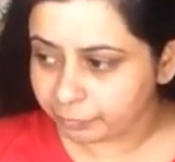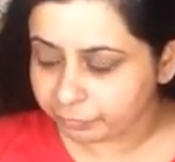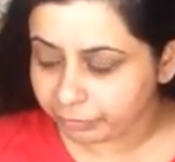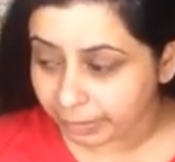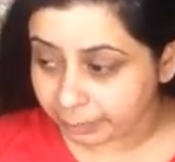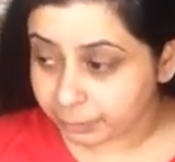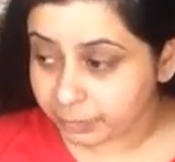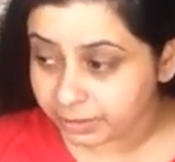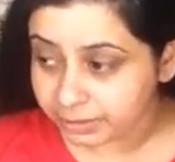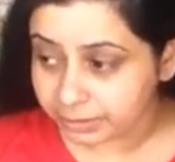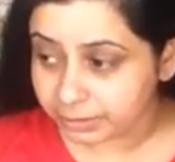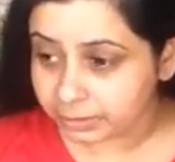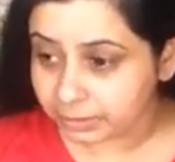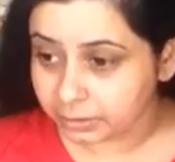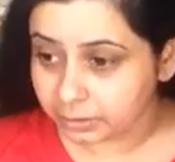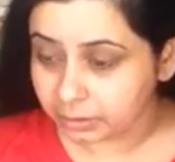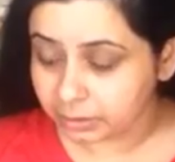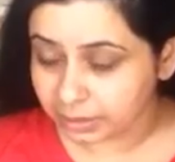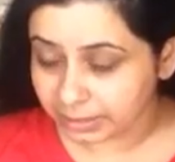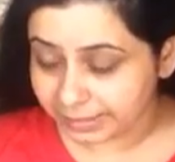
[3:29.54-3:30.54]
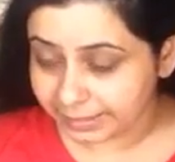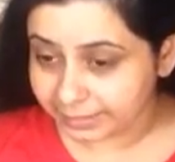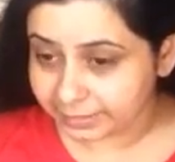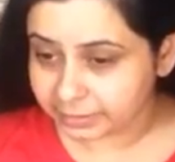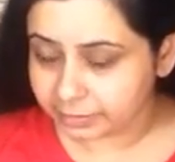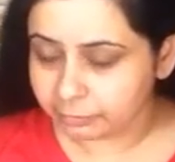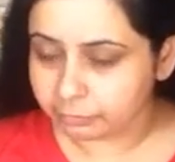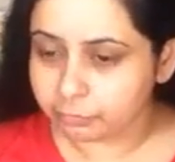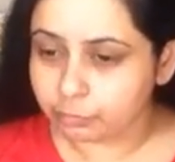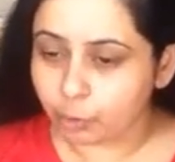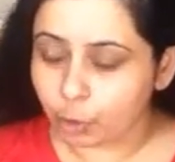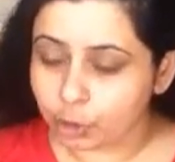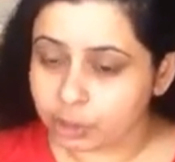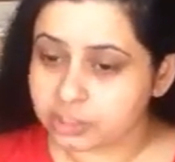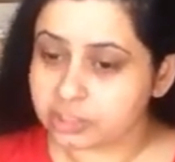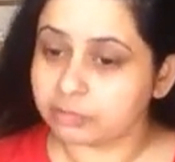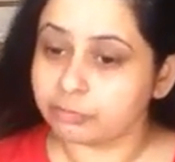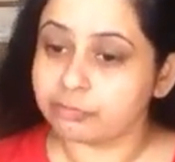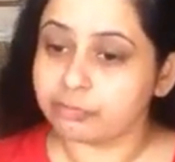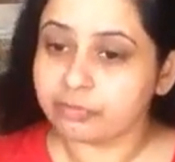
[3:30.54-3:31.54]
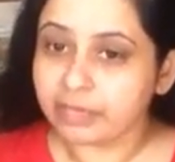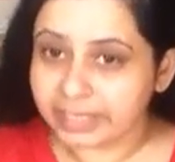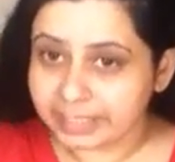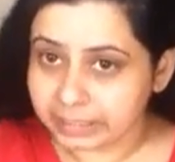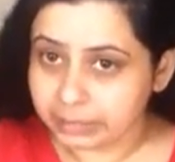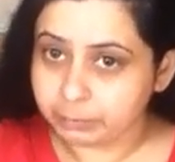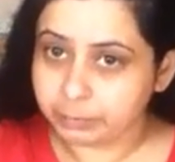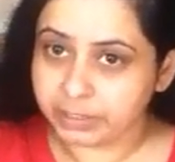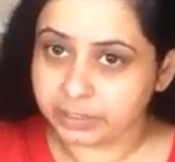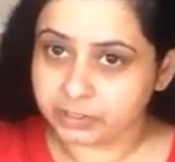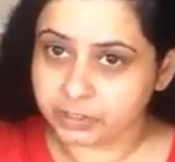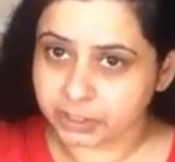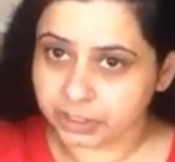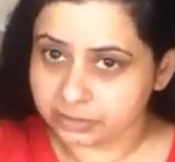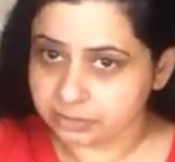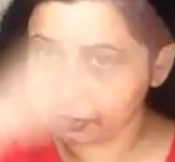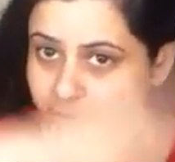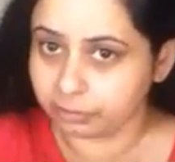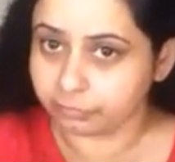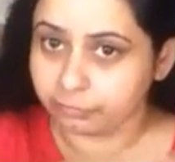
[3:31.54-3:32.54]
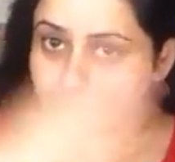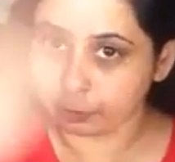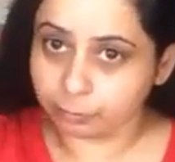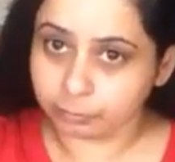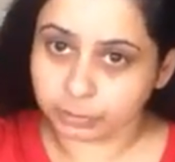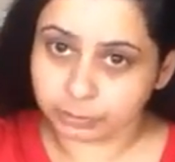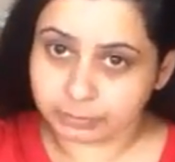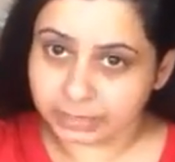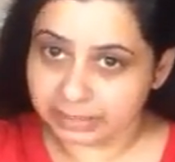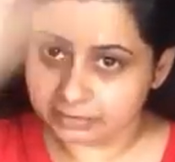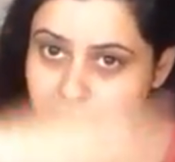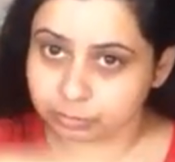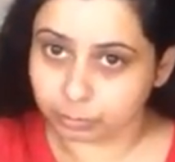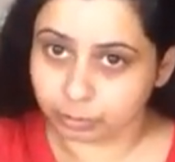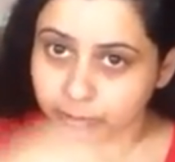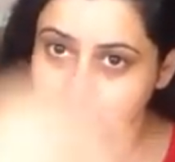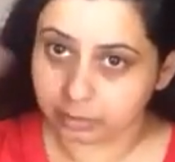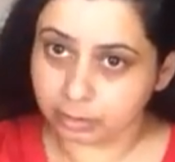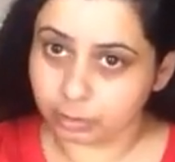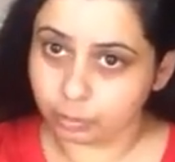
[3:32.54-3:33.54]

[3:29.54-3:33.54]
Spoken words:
feminine collective wants a very big gesture from the masculine